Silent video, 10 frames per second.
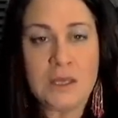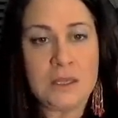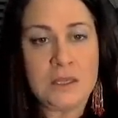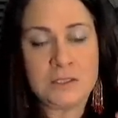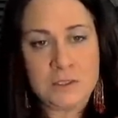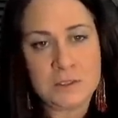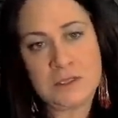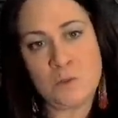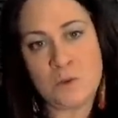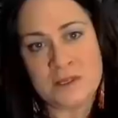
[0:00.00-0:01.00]
There's
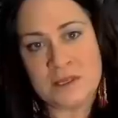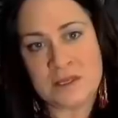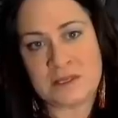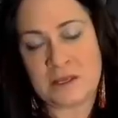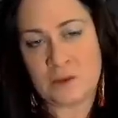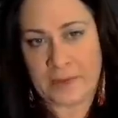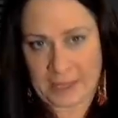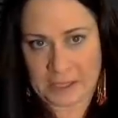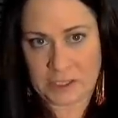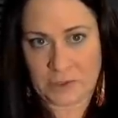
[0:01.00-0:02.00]
only one thing that you
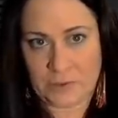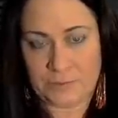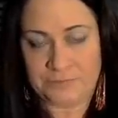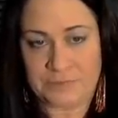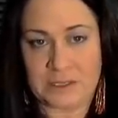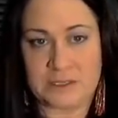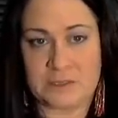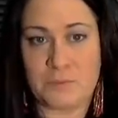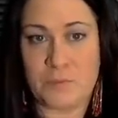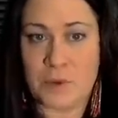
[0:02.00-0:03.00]
can do,
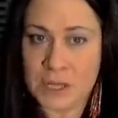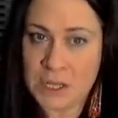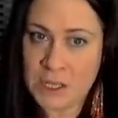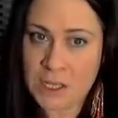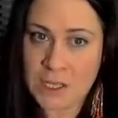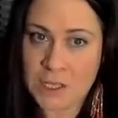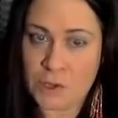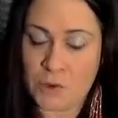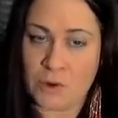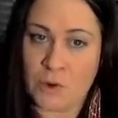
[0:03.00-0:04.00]
is bring
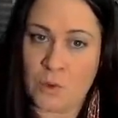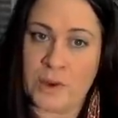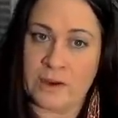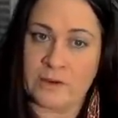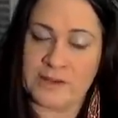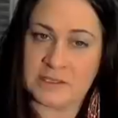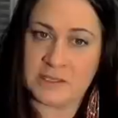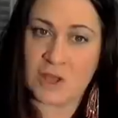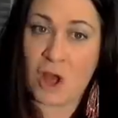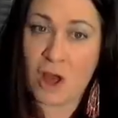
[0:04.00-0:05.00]
your
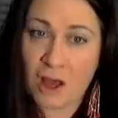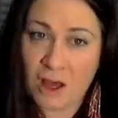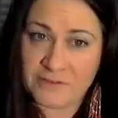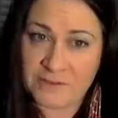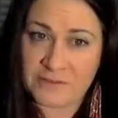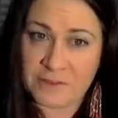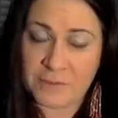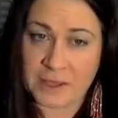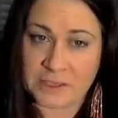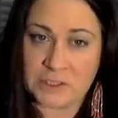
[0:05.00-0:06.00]
awareness off of the
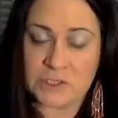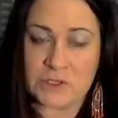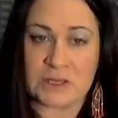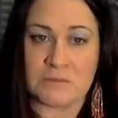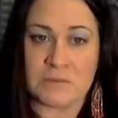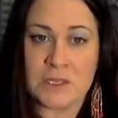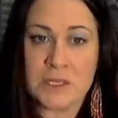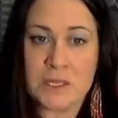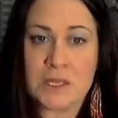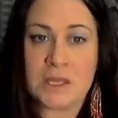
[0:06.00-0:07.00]
mind stream
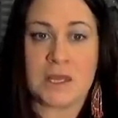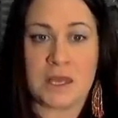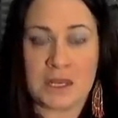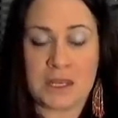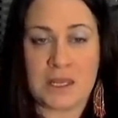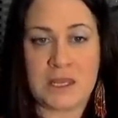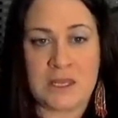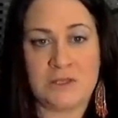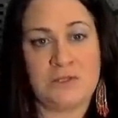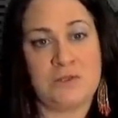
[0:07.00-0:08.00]
and
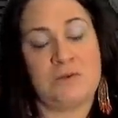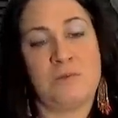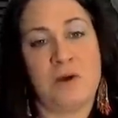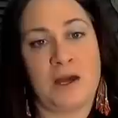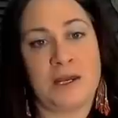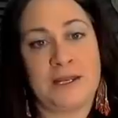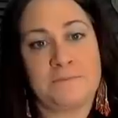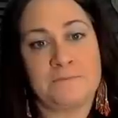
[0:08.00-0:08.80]
into the body.